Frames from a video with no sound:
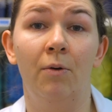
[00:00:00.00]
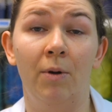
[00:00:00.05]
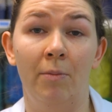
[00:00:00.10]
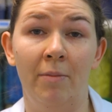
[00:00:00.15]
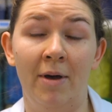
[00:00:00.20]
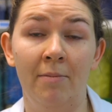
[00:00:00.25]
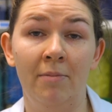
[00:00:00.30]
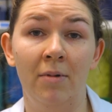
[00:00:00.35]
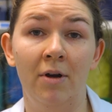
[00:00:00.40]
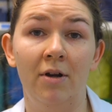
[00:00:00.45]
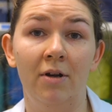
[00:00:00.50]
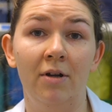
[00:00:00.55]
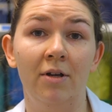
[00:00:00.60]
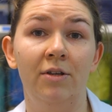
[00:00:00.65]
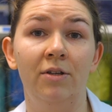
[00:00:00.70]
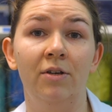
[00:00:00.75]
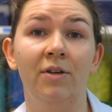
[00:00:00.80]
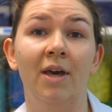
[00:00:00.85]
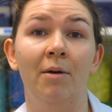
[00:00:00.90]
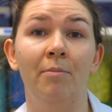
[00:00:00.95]
Remember,
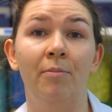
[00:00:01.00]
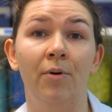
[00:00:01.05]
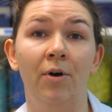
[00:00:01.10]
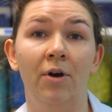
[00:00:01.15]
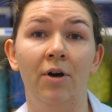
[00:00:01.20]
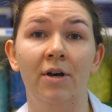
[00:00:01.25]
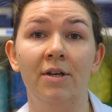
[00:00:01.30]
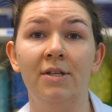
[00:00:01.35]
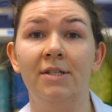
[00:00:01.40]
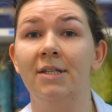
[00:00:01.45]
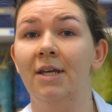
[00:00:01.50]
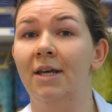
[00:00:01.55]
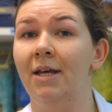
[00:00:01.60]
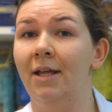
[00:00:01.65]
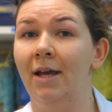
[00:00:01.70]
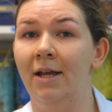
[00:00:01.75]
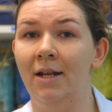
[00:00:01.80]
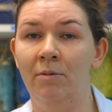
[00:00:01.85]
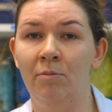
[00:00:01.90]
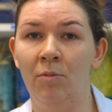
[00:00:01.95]
you can pause
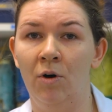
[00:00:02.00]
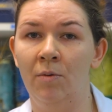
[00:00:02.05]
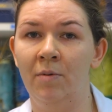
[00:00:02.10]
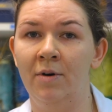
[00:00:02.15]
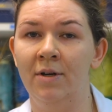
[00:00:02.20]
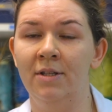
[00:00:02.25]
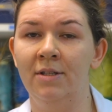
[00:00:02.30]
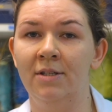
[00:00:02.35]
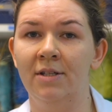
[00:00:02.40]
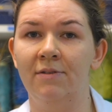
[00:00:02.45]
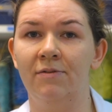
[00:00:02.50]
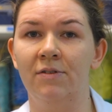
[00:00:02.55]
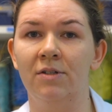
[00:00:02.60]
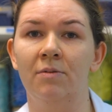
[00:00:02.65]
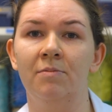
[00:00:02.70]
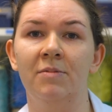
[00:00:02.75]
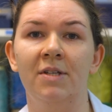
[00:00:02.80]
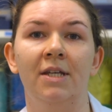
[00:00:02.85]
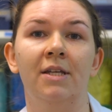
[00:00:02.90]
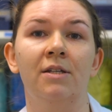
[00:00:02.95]
at any moment if
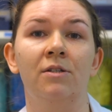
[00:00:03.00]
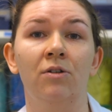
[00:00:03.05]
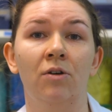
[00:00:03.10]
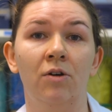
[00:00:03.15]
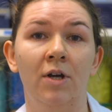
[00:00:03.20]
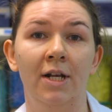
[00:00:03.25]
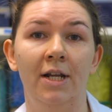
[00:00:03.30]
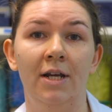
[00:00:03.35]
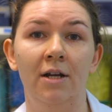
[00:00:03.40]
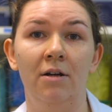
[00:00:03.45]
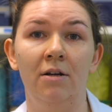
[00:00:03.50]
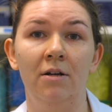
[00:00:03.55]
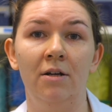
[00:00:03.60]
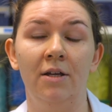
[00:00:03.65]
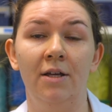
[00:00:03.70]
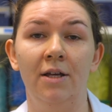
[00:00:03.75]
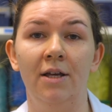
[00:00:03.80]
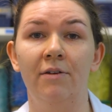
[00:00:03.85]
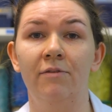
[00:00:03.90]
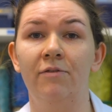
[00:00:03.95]
something is not clear.
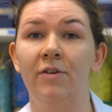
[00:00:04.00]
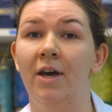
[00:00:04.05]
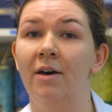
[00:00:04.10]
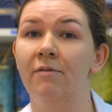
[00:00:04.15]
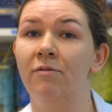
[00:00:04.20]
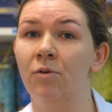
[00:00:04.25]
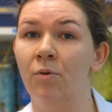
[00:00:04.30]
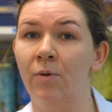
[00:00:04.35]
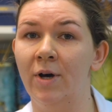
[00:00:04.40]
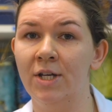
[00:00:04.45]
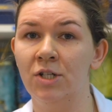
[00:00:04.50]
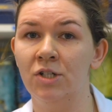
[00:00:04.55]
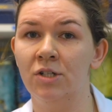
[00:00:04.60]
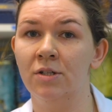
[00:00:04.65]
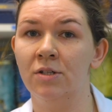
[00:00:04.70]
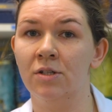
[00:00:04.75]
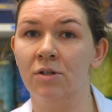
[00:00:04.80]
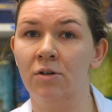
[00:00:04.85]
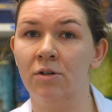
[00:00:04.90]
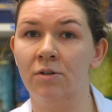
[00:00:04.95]
If you have
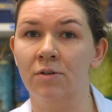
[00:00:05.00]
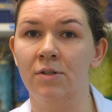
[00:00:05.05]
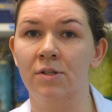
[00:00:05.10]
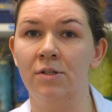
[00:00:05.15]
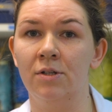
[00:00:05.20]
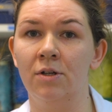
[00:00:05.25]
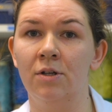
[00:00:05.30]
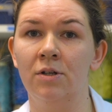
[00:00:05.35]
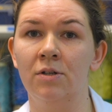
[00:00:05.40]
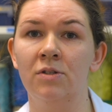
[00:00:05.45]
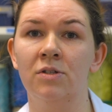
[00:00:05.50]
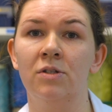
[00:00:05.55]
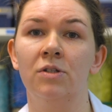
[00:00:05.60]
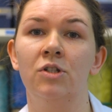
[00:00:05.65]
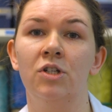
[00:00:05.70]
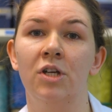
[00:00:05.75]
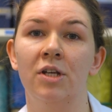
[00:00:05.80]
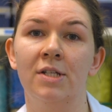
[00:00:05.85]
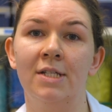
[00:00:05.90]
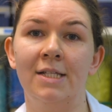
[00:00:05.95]
questions or concerns,
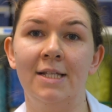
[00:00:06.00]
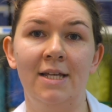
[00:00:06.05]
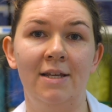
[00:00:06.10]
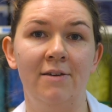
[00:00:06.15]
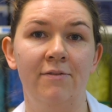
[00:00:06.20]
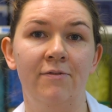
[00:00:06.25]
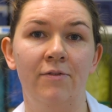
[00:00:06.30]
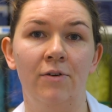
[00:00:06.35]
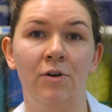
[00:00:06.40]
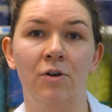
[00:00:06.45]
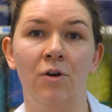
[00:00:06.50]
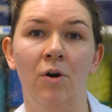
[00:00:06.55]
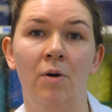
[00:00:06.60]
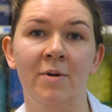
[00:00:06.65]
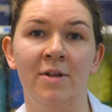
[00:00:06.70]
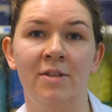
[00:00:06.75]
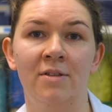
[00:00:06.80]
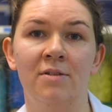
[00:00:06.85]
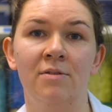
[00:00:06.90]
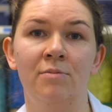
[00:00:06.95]
just leave a
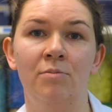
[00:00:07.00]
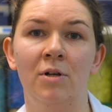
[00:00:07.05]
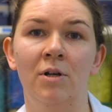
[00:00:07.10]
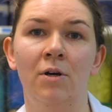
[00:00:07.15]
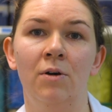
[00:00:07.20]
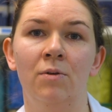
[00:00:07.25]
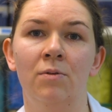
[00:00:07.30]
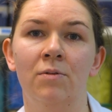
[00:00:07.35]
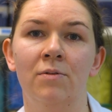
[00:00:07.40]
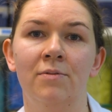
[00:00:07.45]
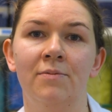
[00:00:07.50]
comment below.